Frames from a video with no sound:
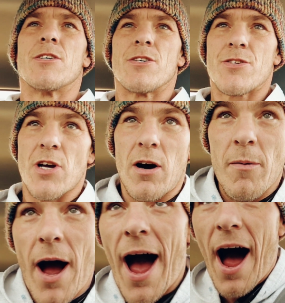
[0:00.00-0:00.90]

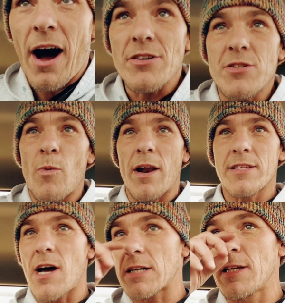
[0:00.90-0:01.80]
So I just want
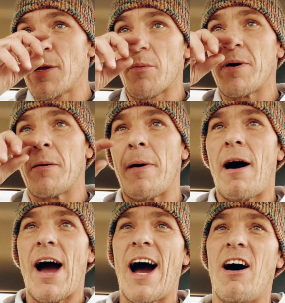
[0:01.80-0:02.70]
to talk a little bit
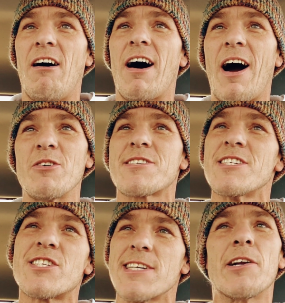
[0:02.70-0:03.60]
about how I was
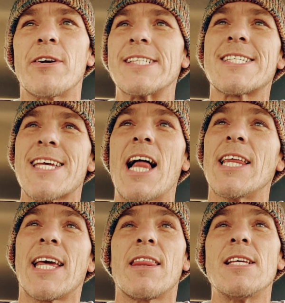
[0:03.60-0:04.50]
considering
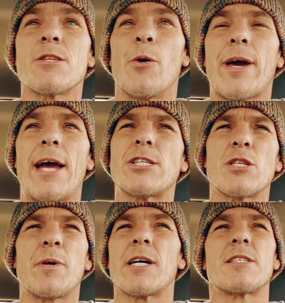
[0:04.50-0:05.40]
selling these
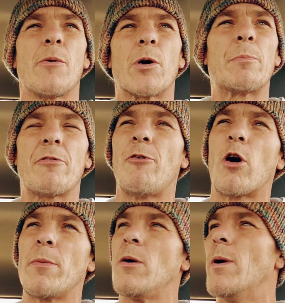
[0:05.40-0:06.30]
locations because they weren't
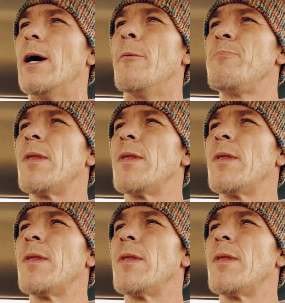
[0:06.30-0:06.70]
performing well.